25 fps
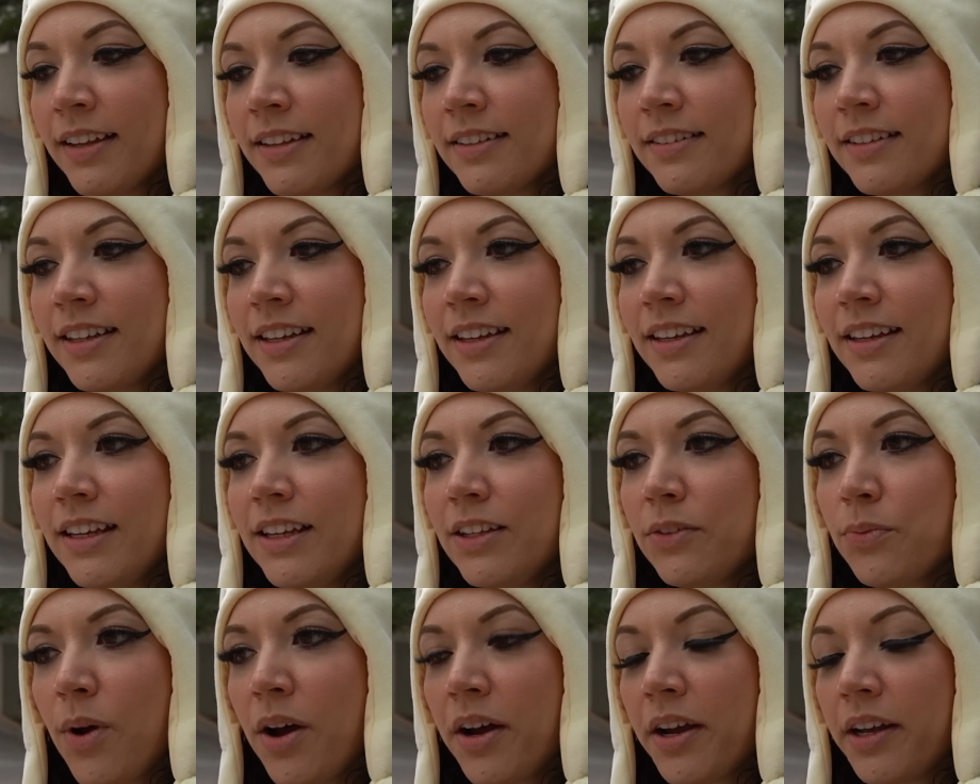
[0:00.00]
See,
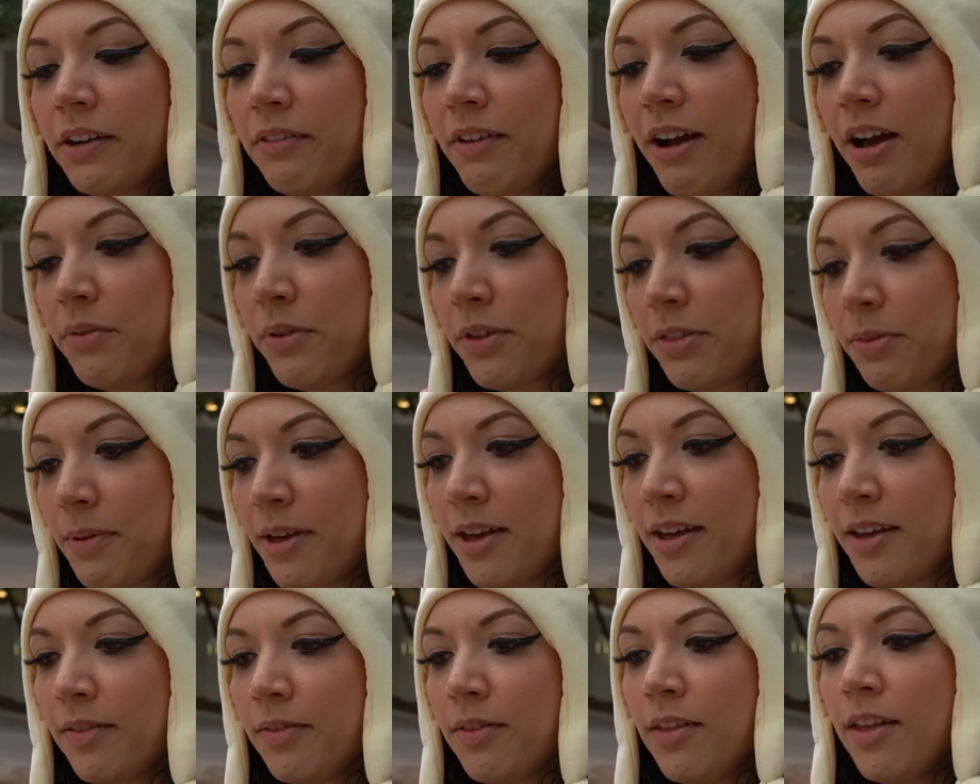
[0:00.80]
he's walking around with
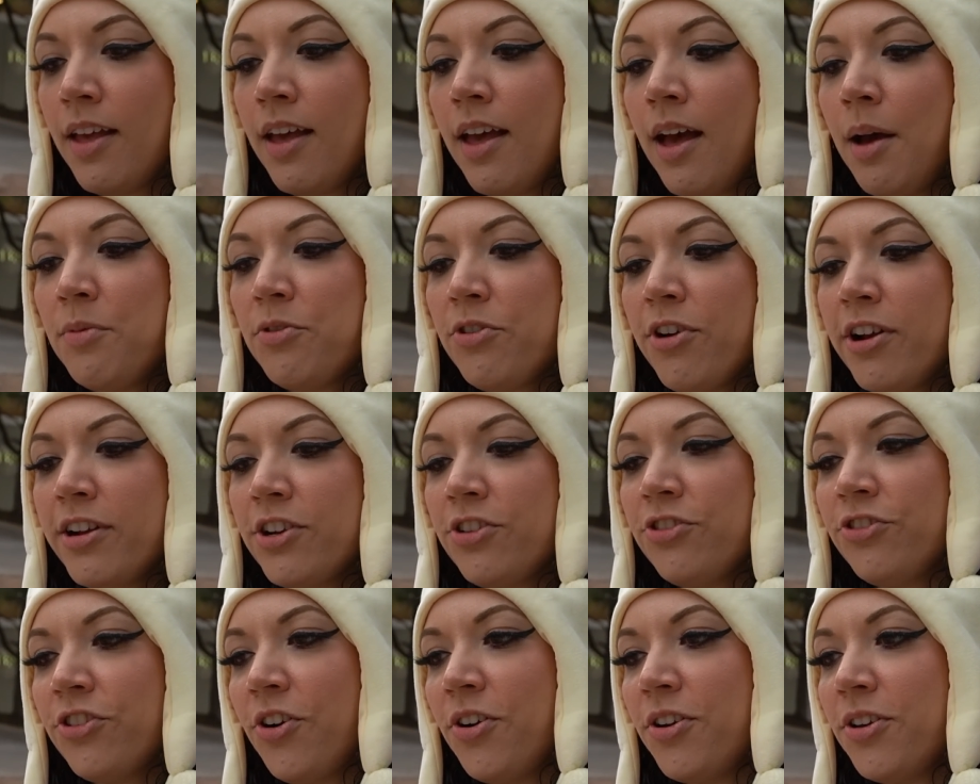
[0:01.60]
me. I'm trying to
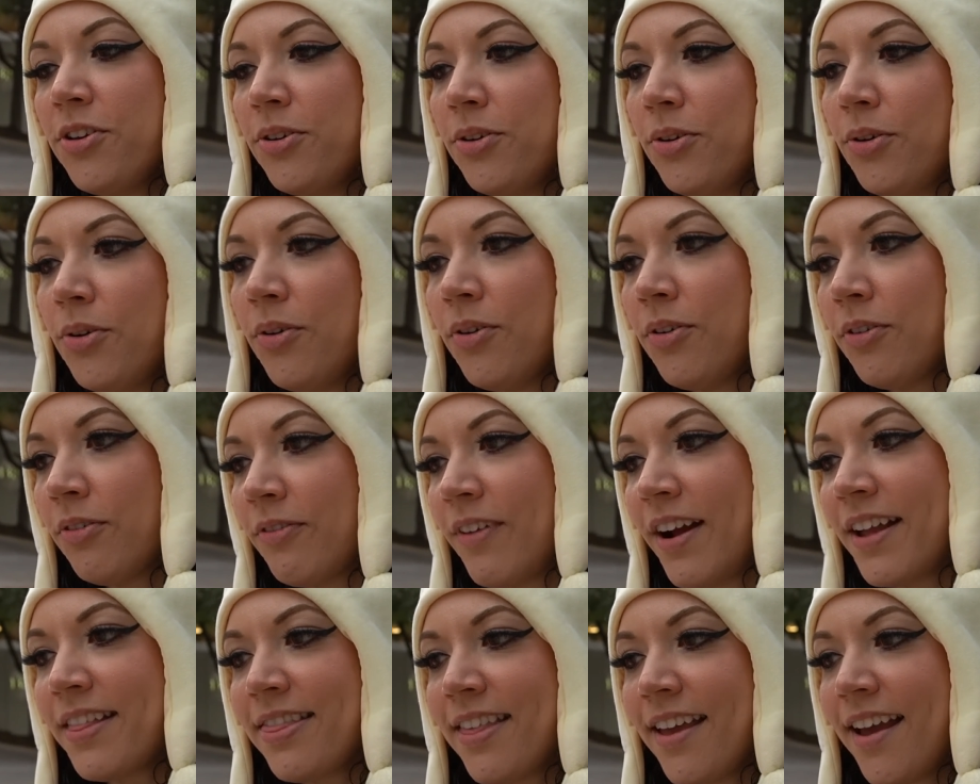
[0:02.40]
show you
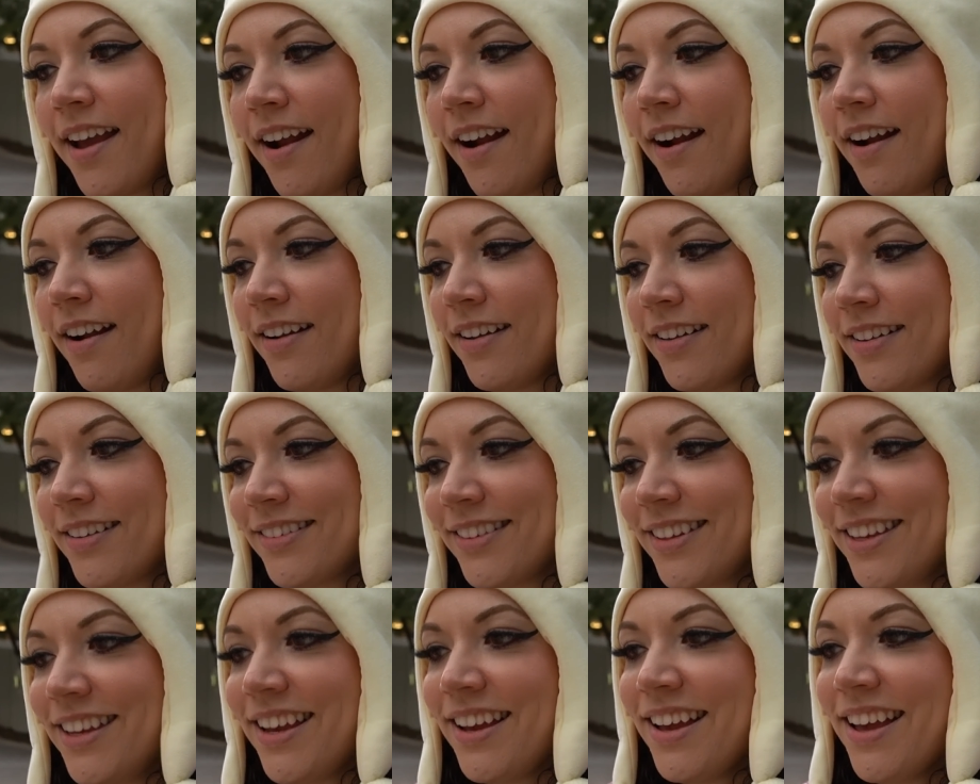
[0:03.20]
right there.
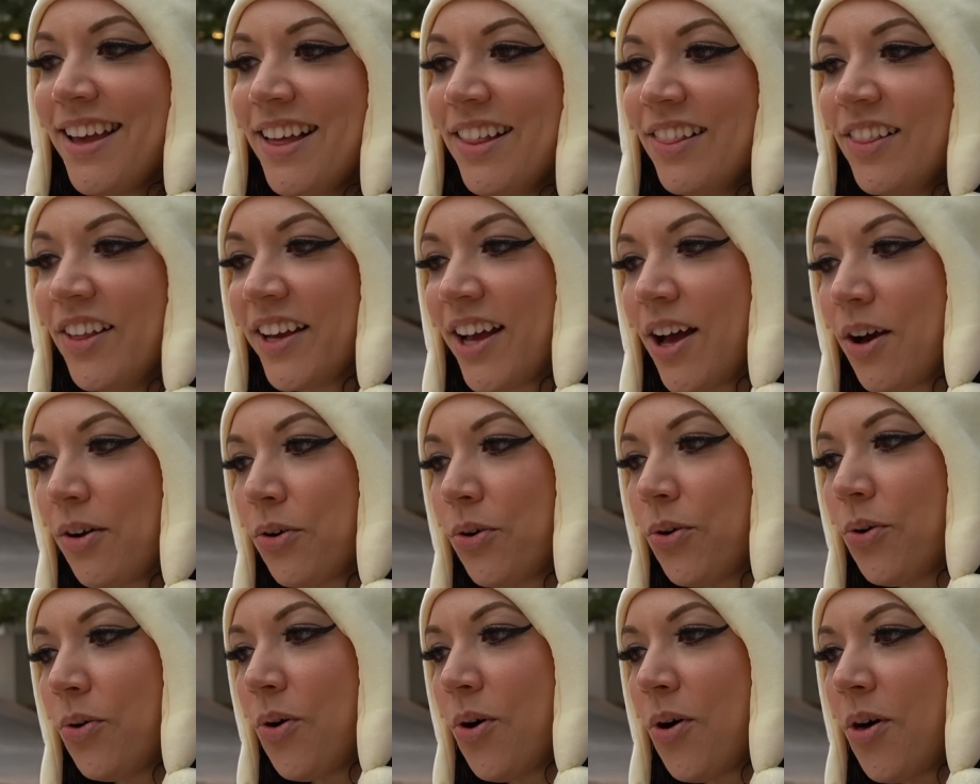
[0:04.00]
See, look how
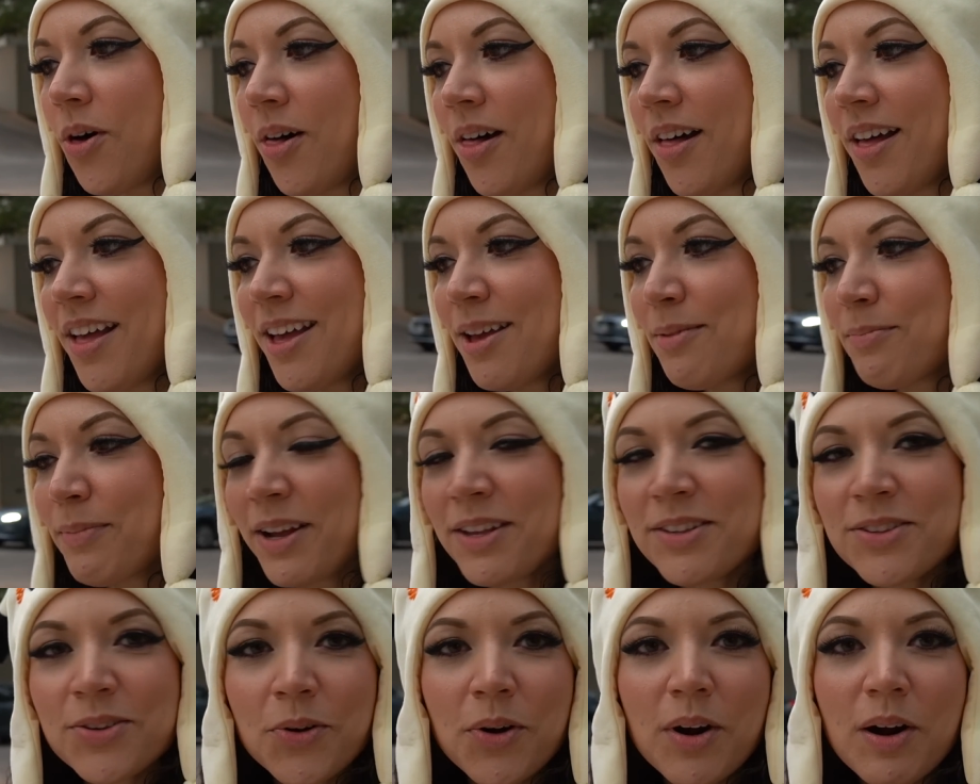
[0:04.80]
cool
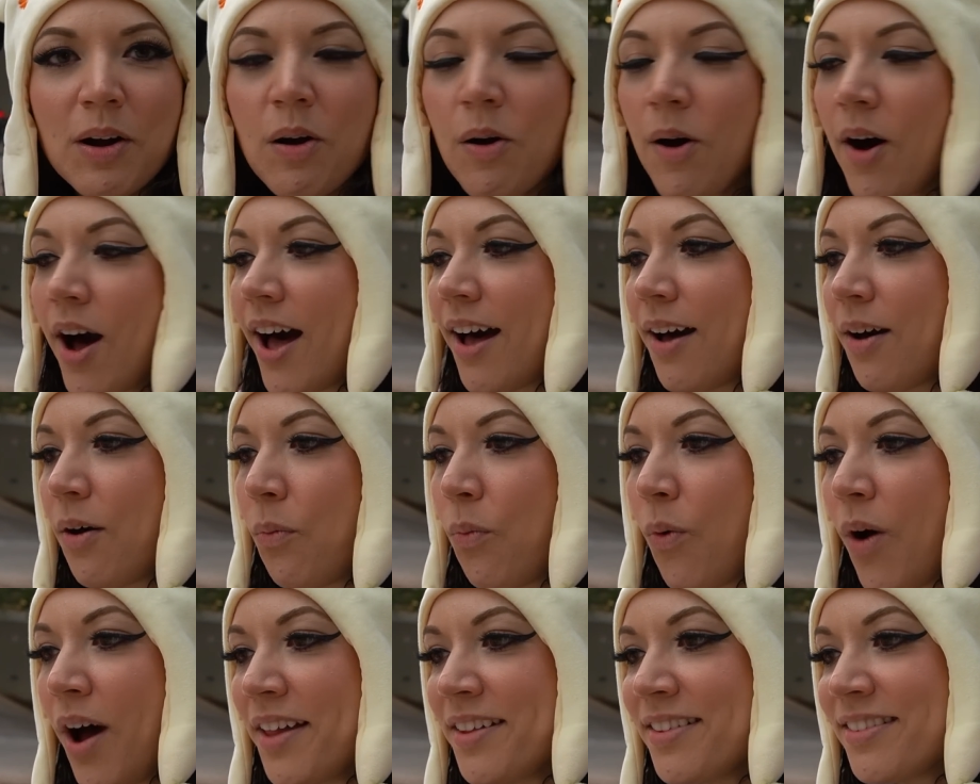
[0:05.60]
my Zorua
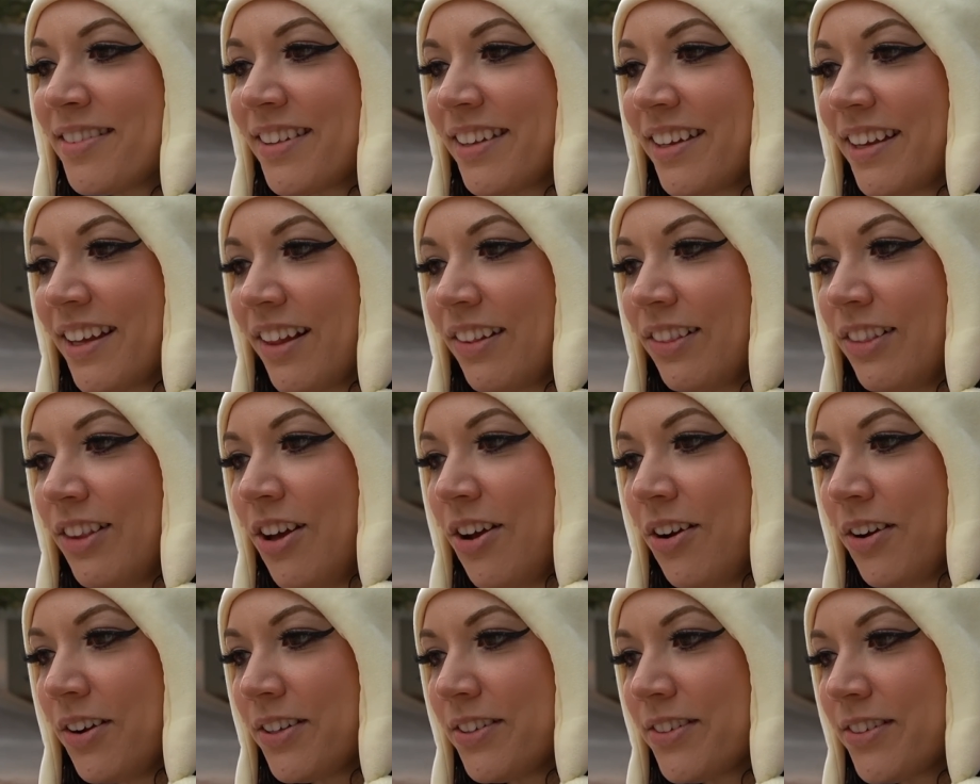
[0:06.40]
onesie
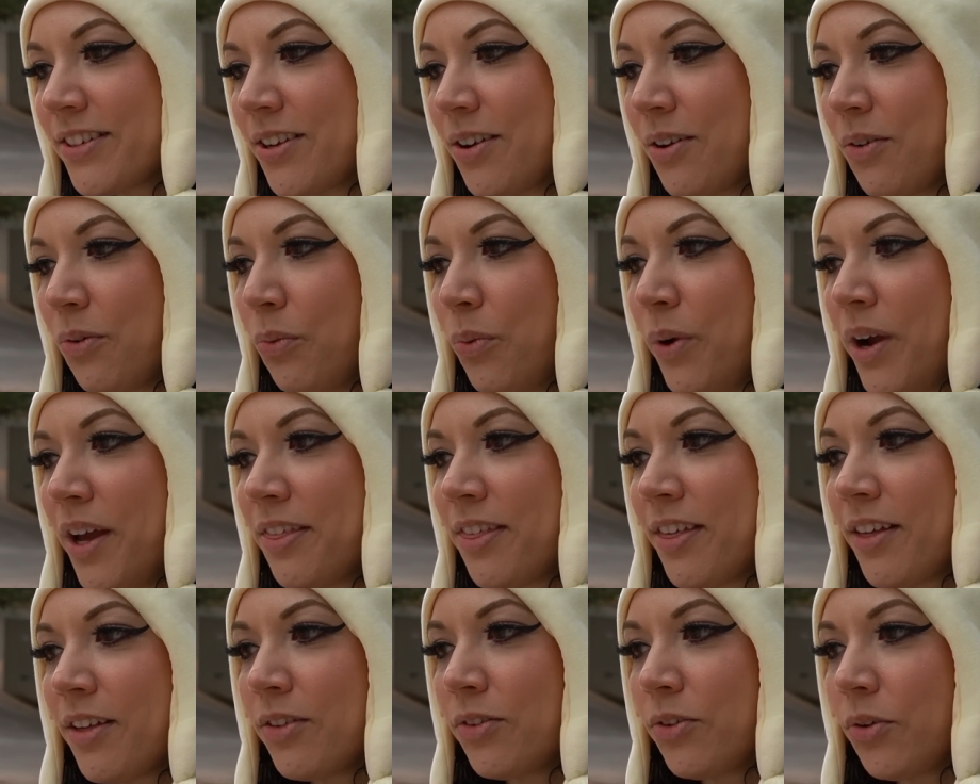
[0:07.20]
looks with
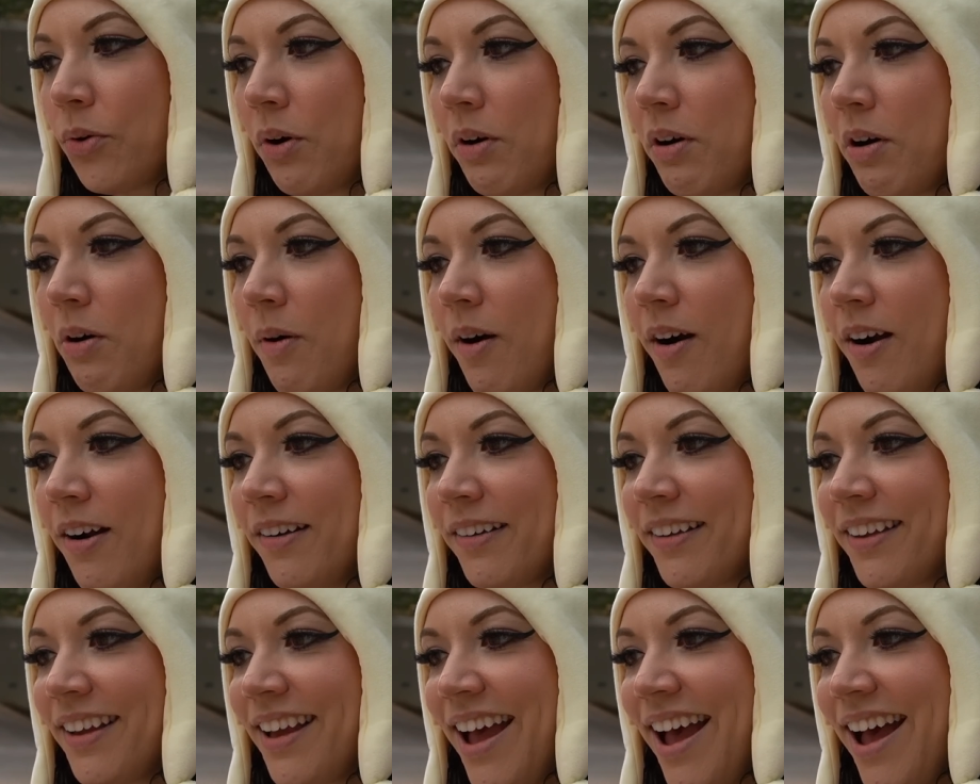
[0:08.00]

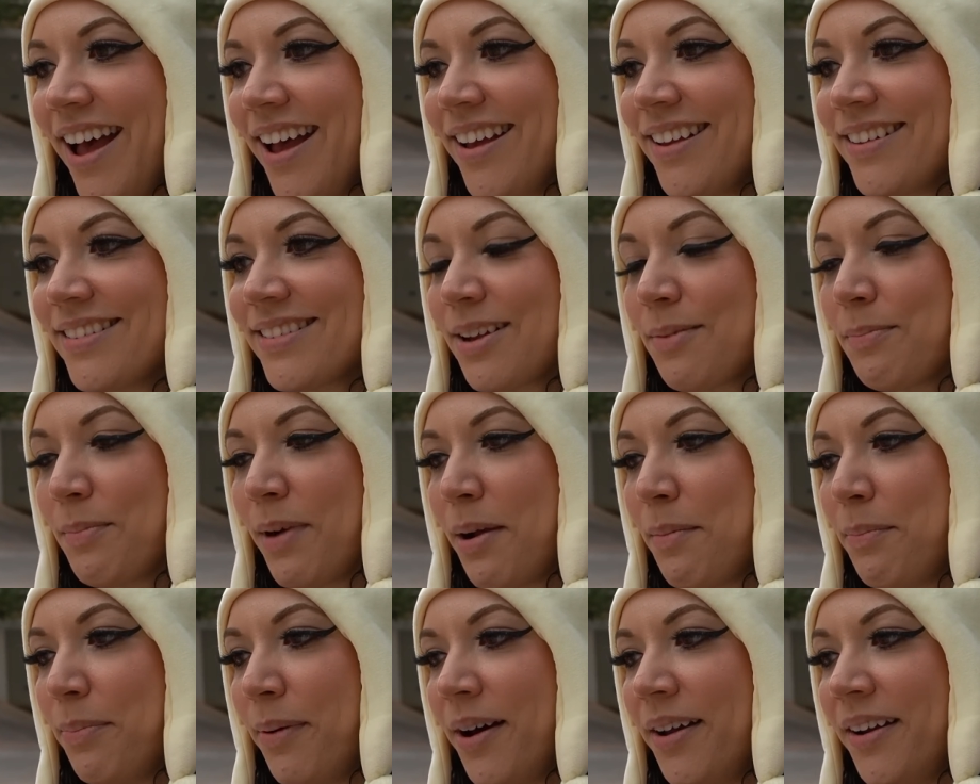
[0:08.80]
Zoroark as
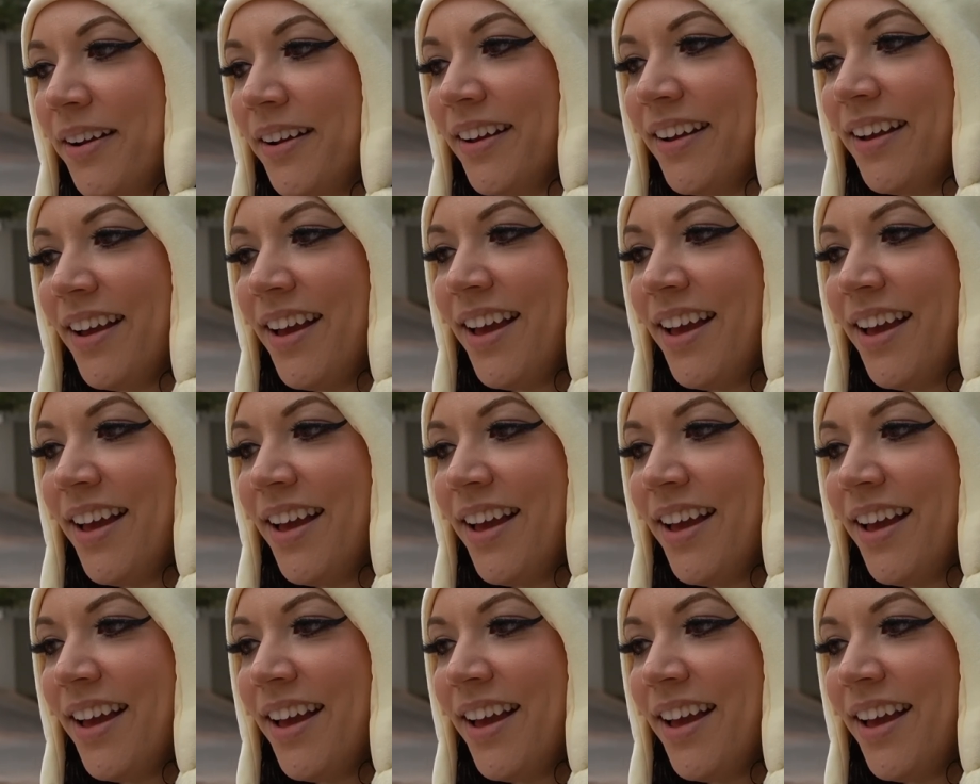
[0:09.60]
my buddy.